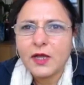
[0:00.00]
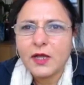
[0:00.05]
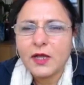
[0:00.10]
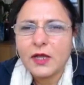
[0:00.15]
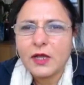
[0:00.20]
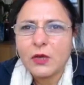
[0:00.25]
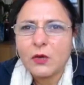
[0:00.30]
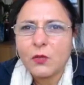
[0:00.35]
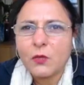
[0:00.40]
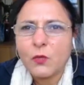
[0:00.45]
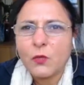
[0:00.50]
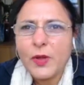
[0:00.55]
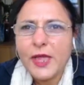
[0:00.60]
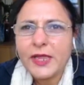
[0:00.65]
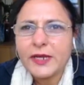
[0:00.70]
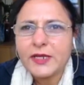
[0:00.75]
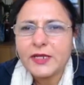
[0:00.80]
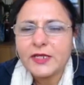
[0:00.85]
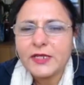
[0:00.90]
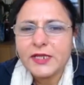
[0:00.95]

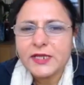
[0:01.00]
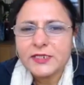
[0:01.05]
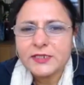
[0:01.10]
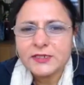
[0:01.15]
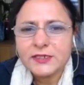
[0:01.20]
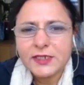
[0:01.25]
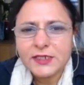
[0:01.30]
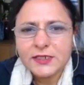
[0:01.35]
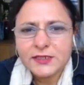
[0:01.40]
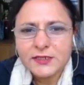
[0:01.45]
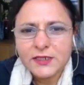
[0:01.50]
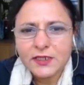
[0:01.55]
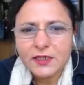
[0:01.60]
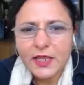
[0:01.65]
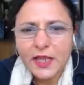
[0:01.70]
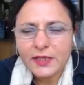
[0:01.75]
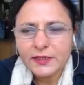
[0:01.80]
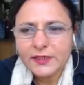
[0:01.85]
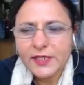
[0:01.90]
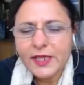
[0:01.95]
when these things are,
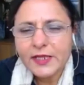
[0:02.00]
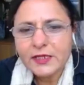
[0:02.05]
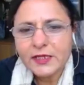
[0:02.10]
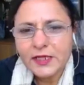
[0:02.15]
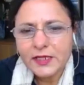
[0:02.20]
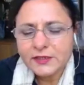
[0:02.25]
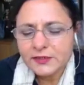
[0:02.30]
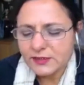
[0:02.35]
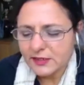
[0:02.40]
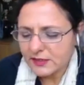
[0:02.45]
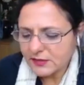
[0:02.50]
and then it's